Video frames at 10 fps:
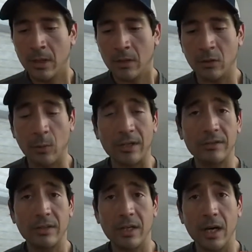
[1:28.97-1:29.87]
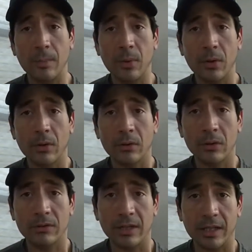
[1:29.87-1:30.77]
The rest of the upper
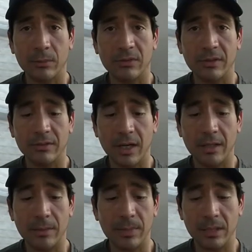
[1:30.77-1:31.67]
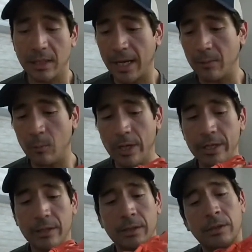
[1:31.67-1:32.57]
looks like it was designed to be
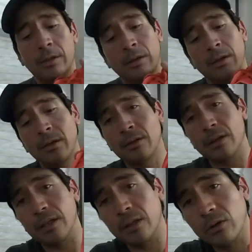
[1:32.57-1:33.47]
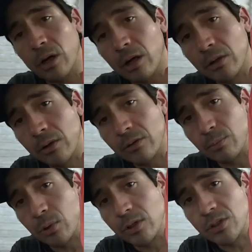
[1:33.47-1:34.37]
lightweight. The heel collar is
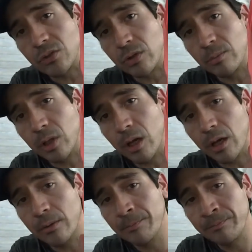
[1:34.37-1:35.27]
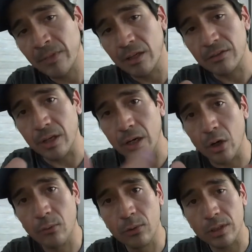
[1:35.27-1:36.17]
pretty streamlined. It's not
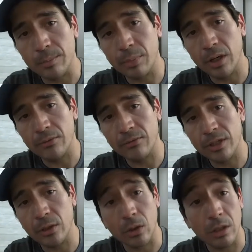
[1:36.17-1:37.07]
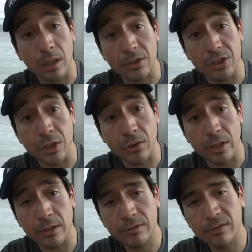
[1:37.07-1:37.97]
overly puffy or
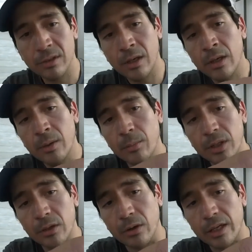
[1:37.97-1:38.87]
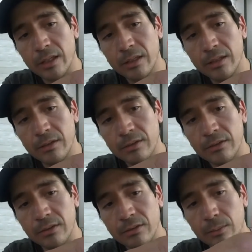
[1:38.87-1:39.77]
luxurious, but there
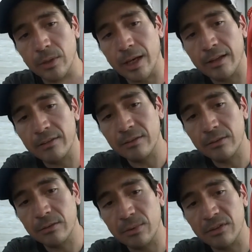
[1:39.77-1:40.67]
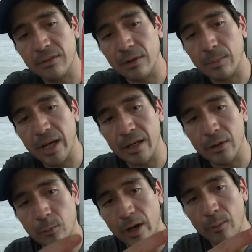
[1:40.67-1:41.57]
is some nice specific
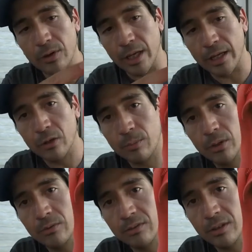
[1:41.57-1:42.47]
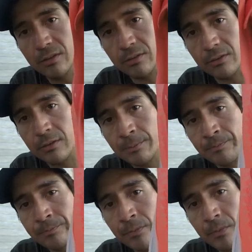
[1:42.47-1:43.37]
padding right where the ankle bone sits.
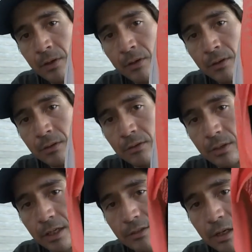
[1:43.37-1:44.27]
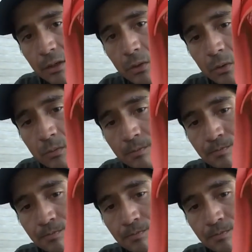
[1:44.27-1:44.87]
So that's kind of cool.